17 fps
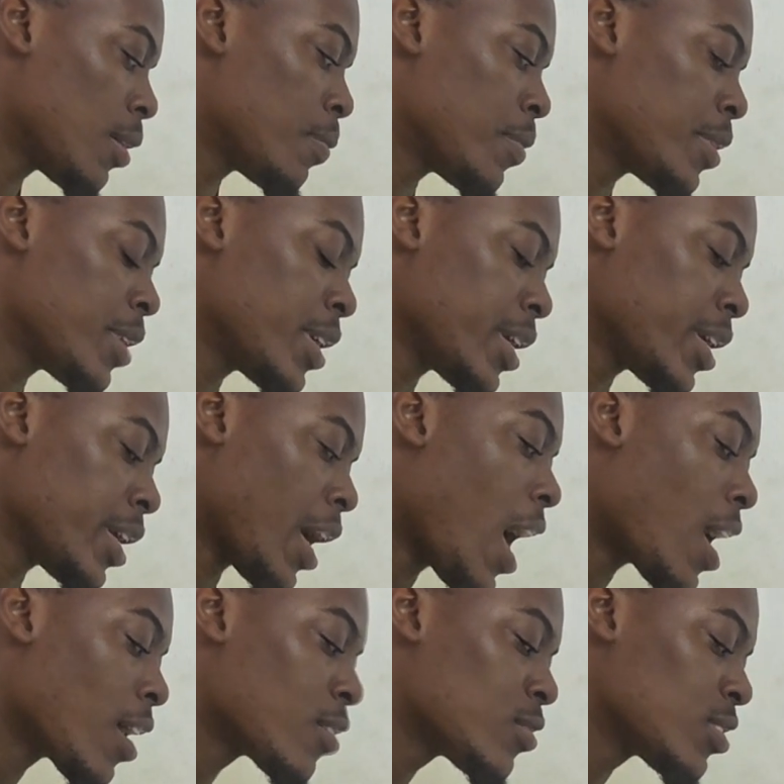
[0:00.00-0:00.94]
The
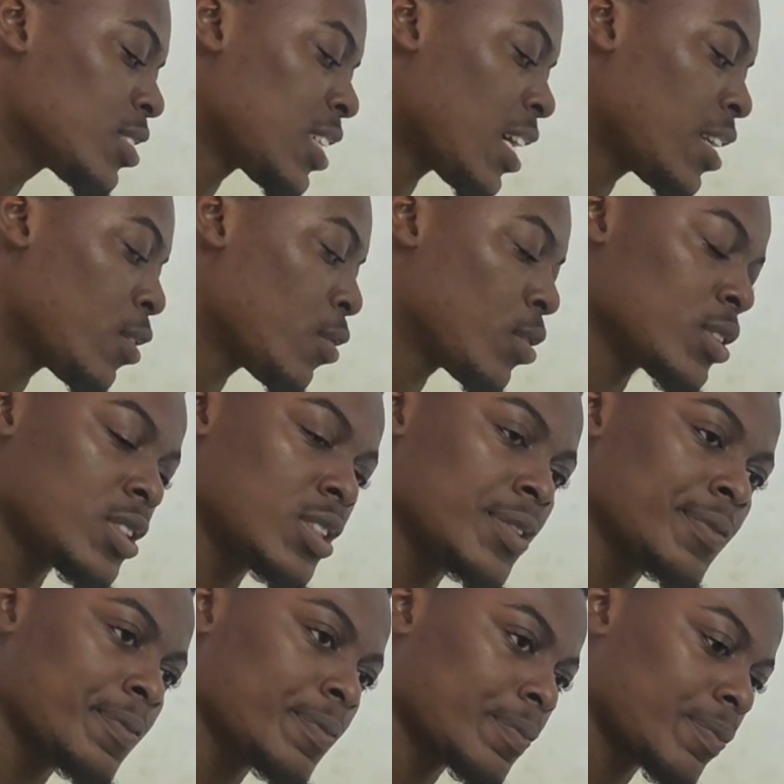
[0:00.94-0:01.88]
angle that
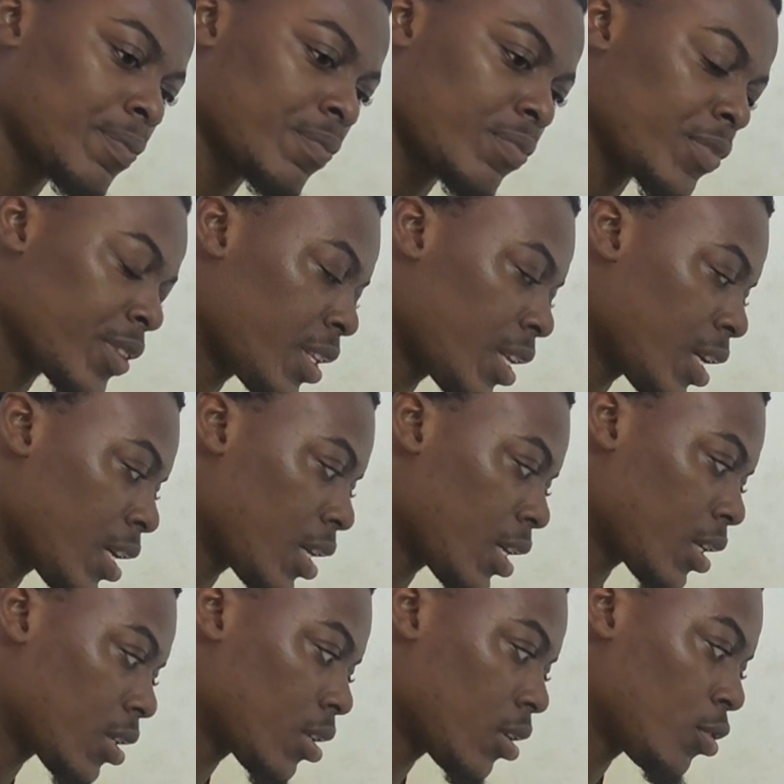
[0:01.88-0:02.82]
the
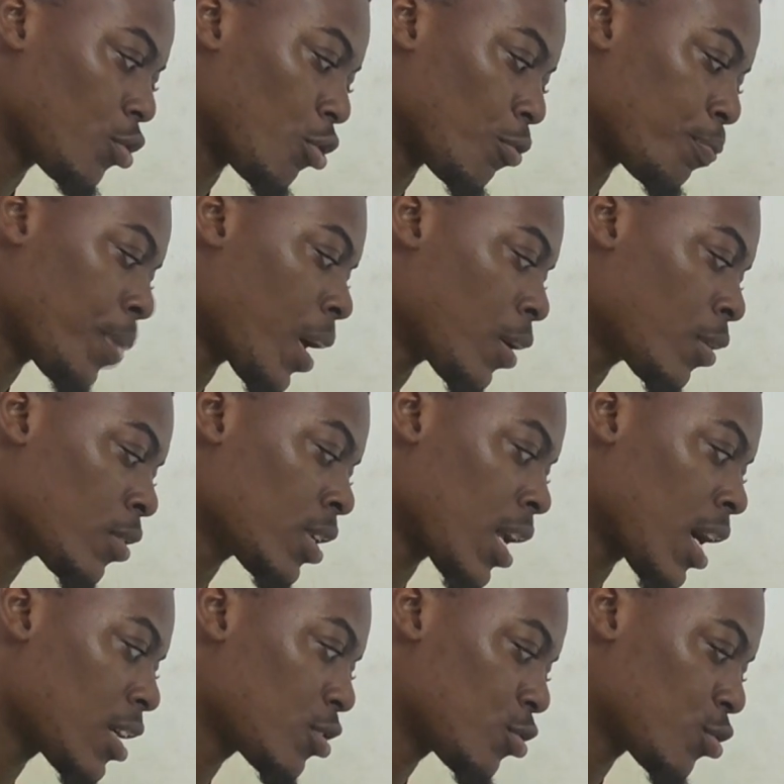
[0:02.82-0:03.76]
non-parallel
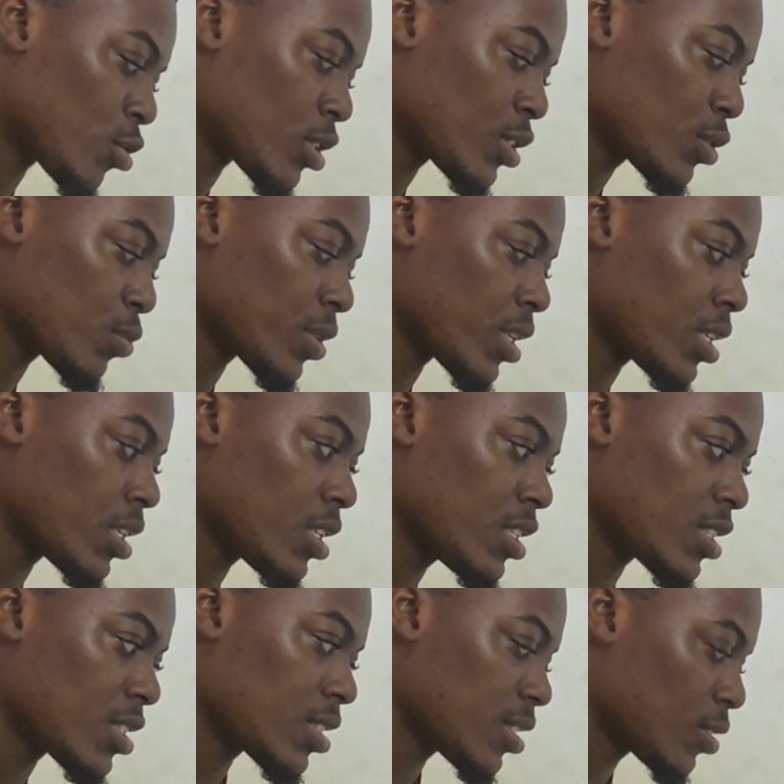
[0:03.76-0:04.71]
line joins with
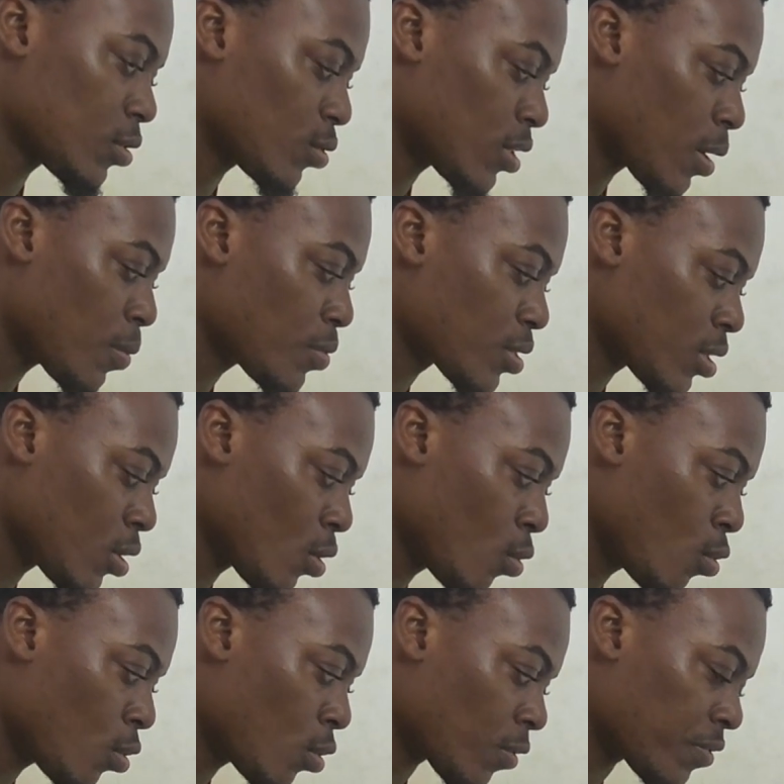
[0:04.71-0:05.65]
this. So that means the
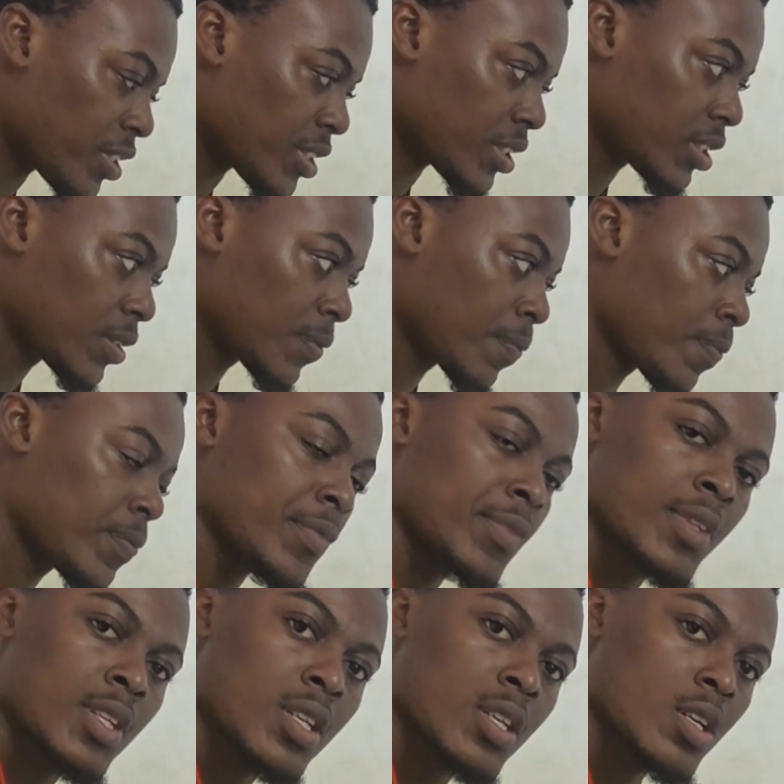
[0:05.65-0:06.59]
whole of this.
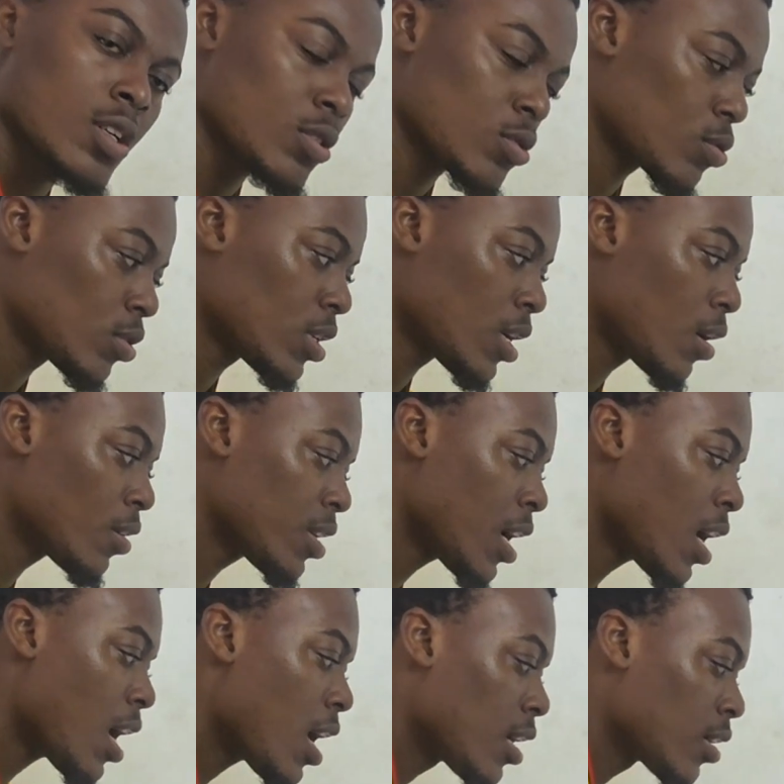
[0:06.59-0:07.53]
So now
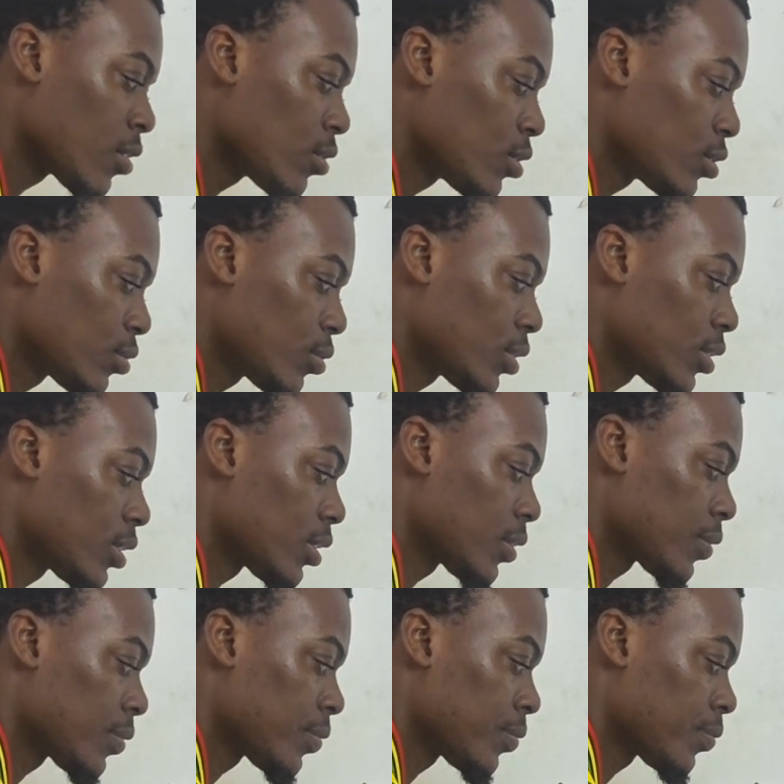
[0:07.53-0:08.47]
that angle is what?
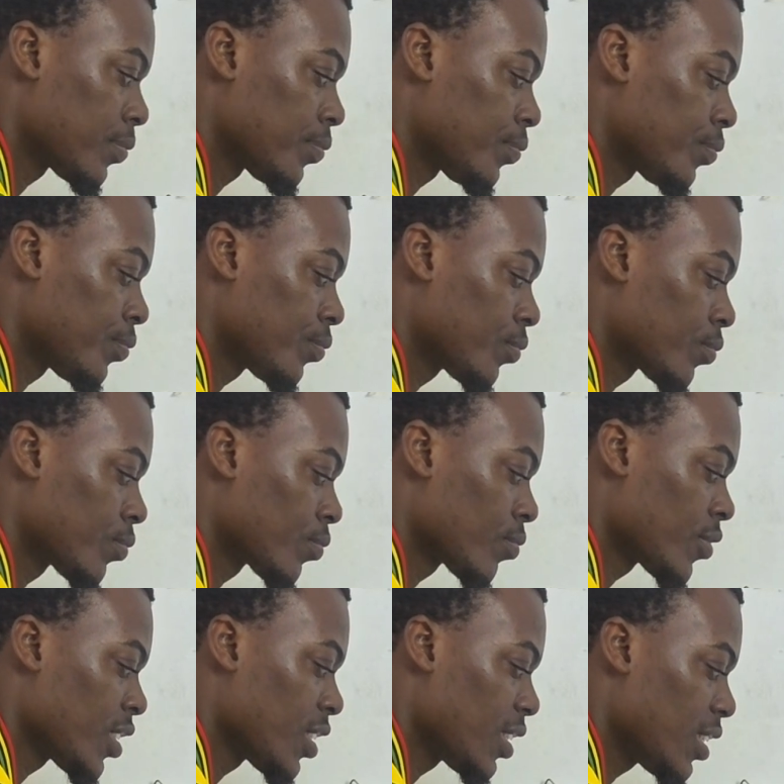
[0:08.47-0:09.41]

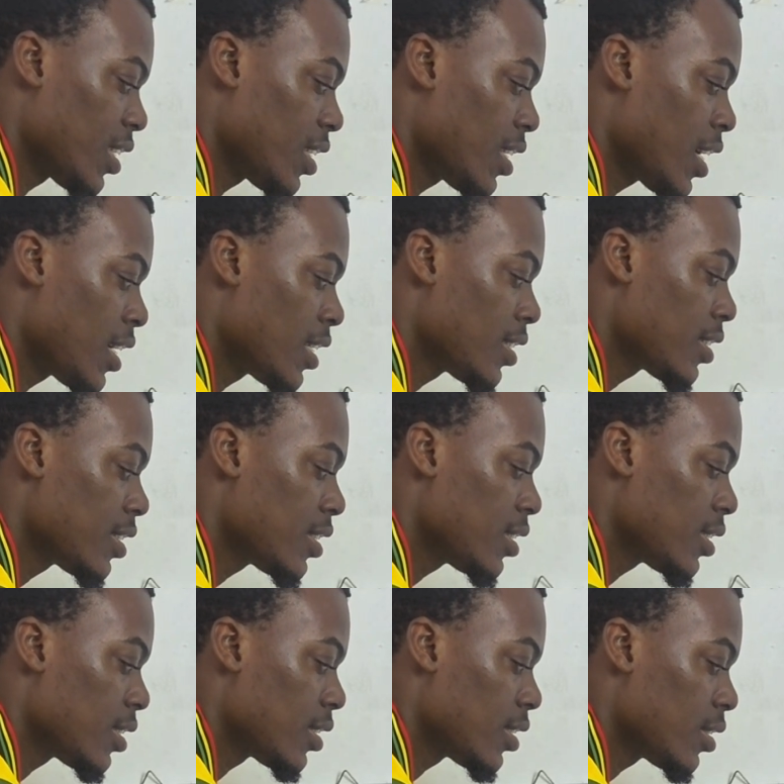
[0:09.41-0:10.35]

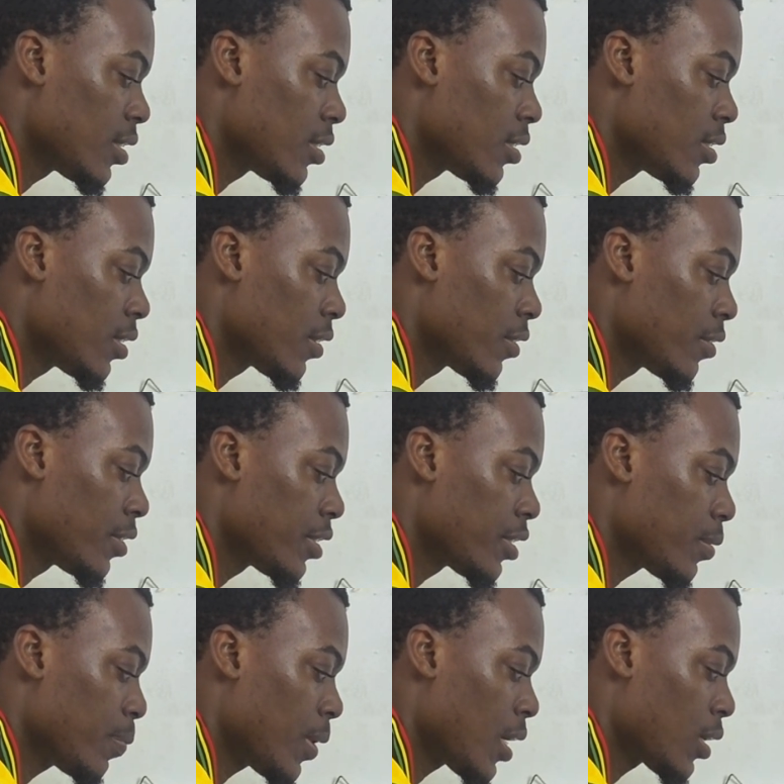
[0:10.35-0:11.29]
90
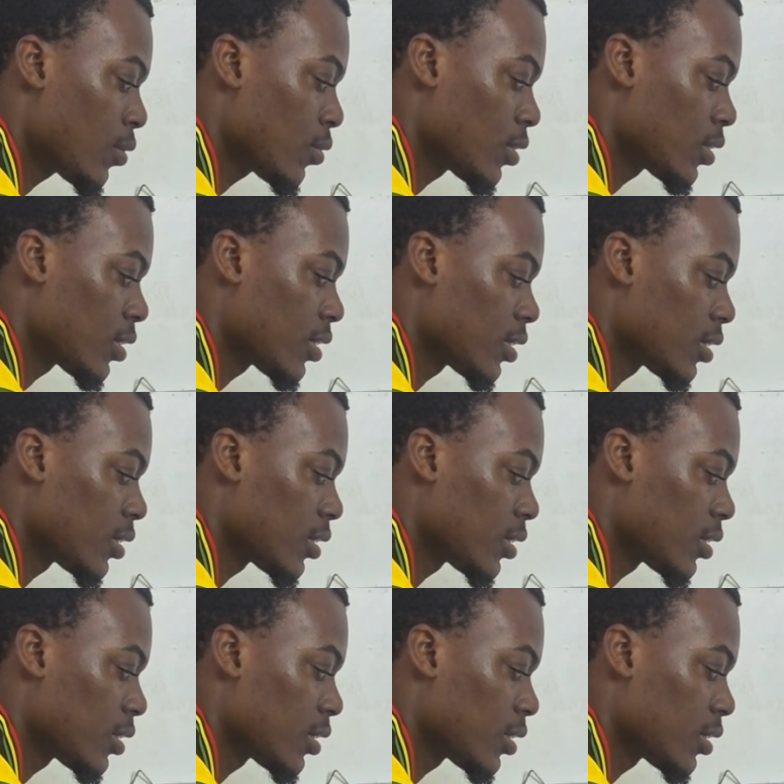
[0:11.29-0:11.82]
degrees plus what?